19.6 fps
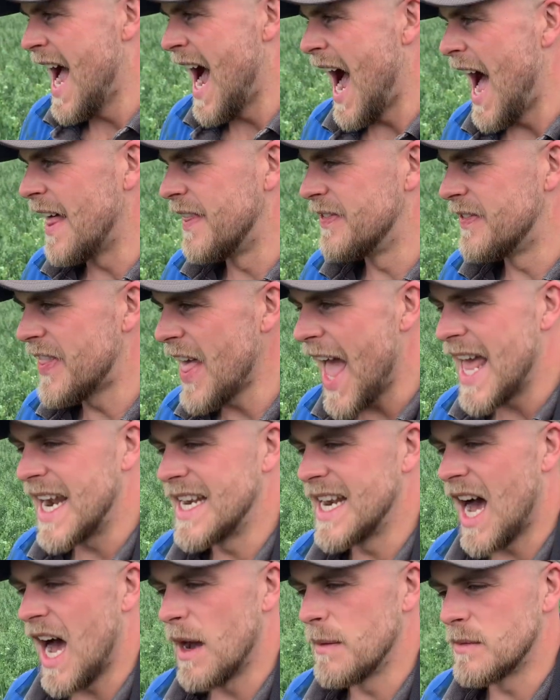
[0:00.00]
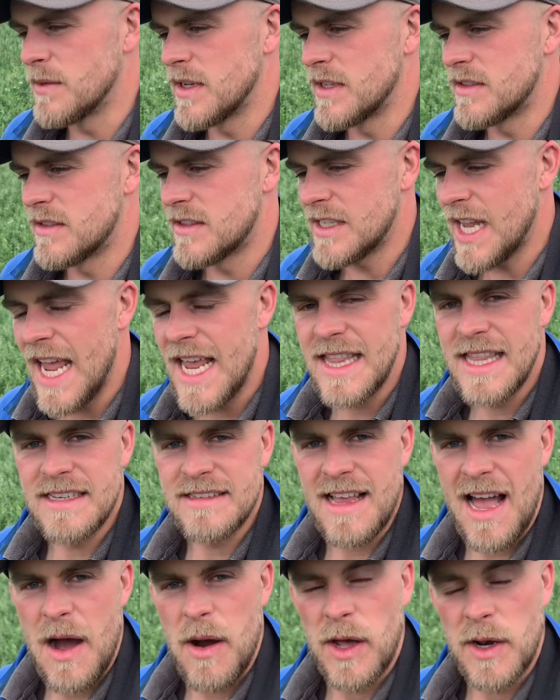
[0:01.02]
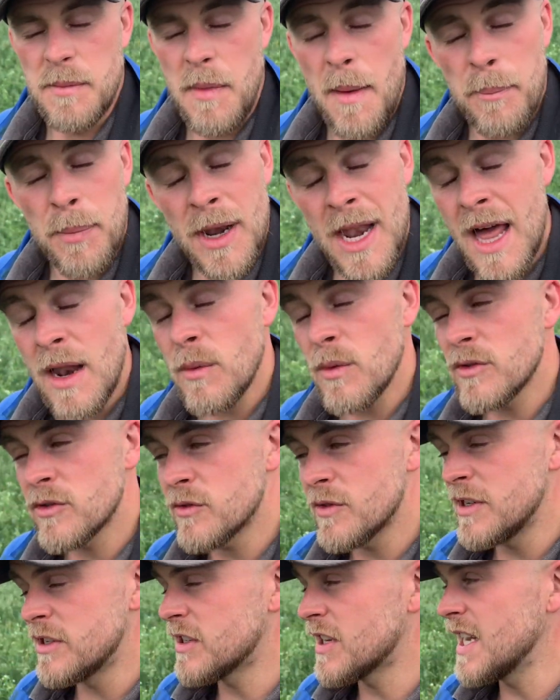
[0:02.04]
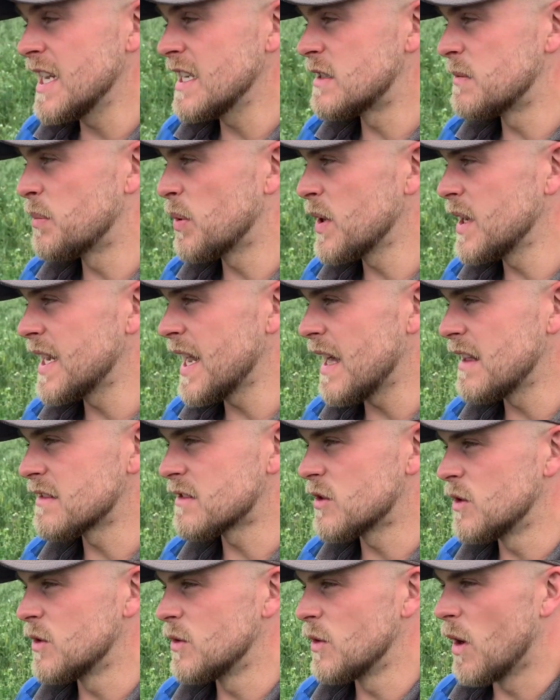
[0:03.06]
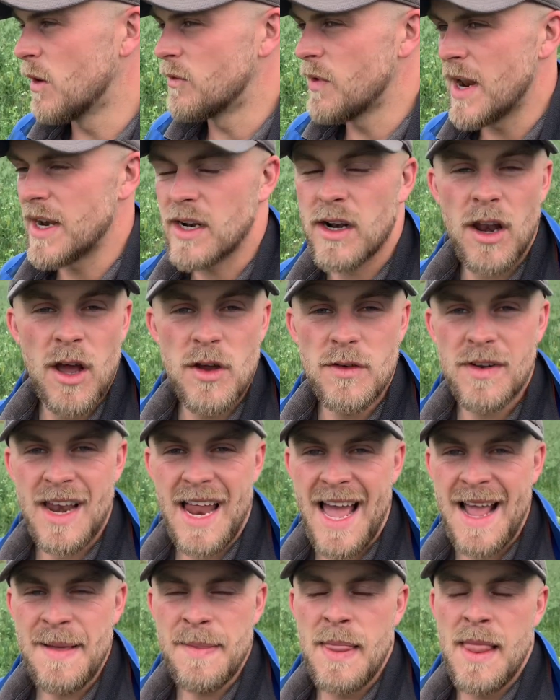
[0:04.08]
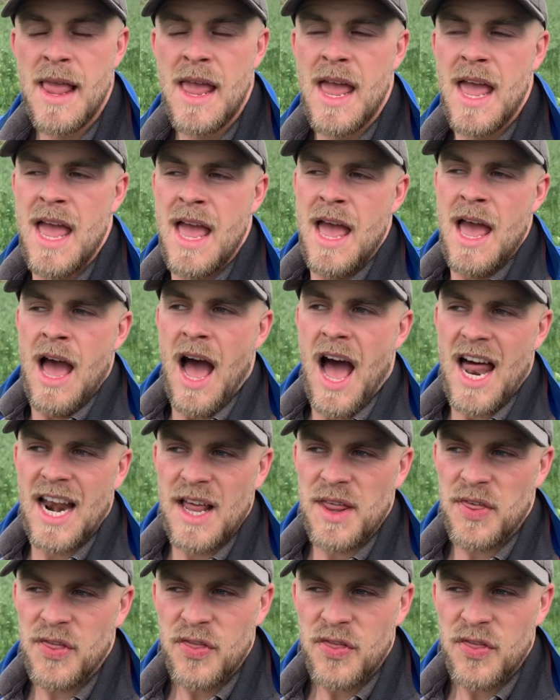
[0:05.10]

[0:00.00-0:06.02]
And then I'm going to take this out. And my plan was originally to put it down to a red clover ley. And I'm